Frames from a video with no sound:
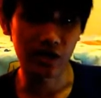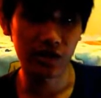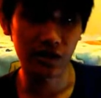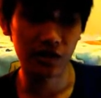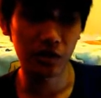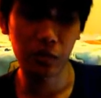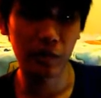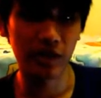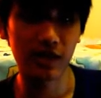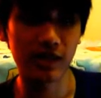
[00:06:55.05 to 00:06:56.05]
like
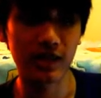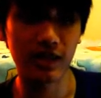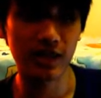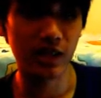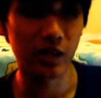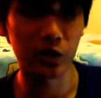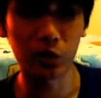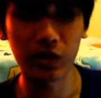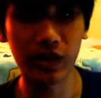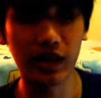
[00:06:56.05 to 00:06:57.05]
diplomat hotel is not scary you
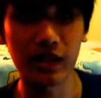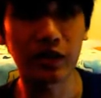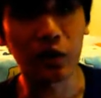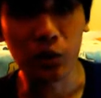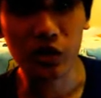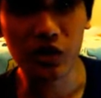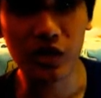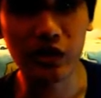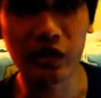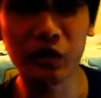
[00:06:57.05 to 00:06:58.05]
don't get any ghosts or
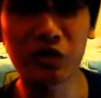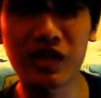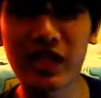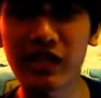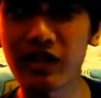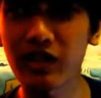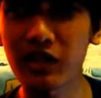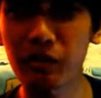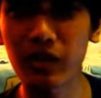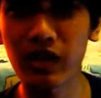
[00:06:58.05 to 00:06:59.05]
anything you don't see anything
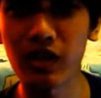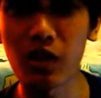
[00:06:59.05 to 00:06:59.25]
except like